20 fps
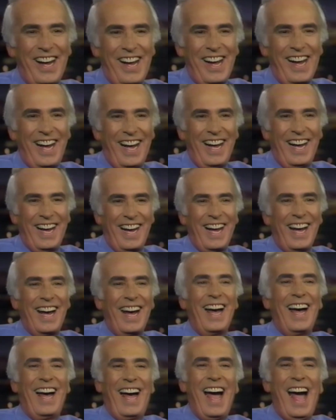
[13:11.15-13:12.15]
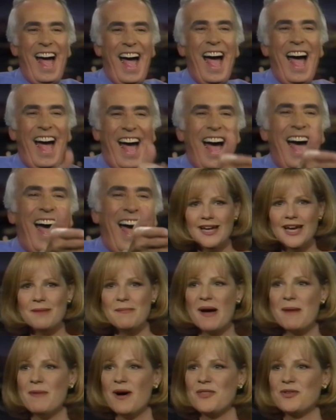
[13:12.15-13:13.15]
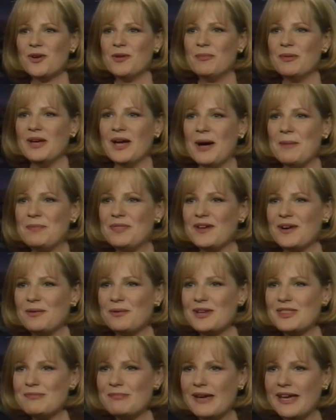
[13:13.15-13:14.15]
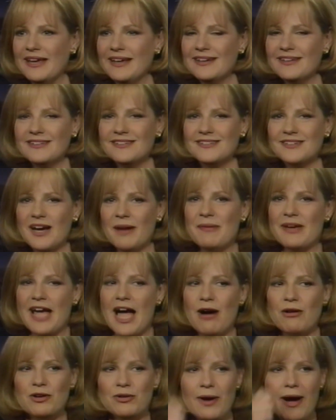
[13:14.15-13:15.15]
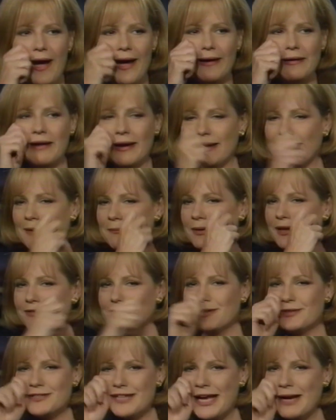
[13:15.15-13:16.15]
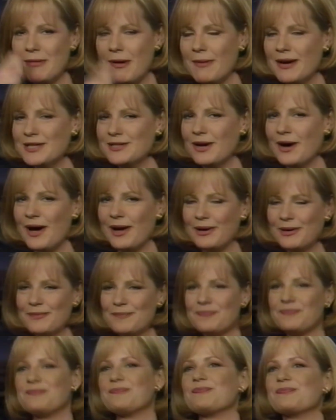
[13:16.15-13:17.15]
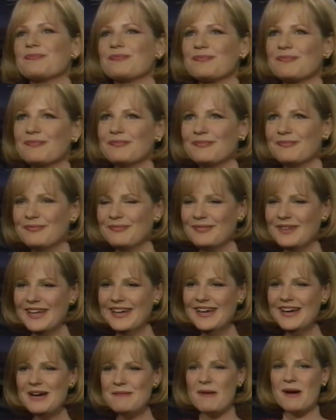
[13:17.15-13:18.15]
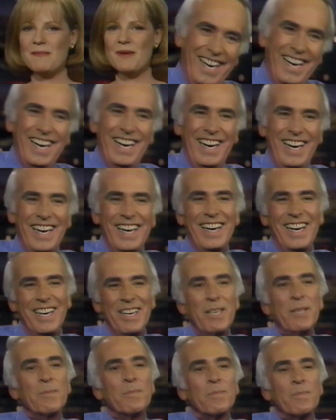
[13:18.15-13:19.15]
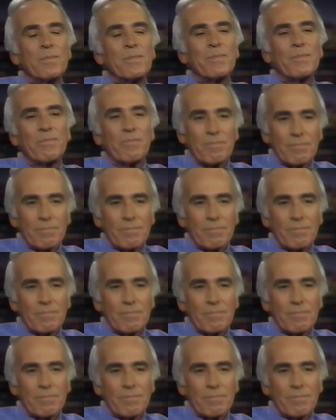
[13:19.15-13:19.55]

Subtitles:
I'll be next. And my mother will be up there with me, coming out crying. "I can't believe they're talking about my daughter." My mother, "We're going to be big. I tell you, big.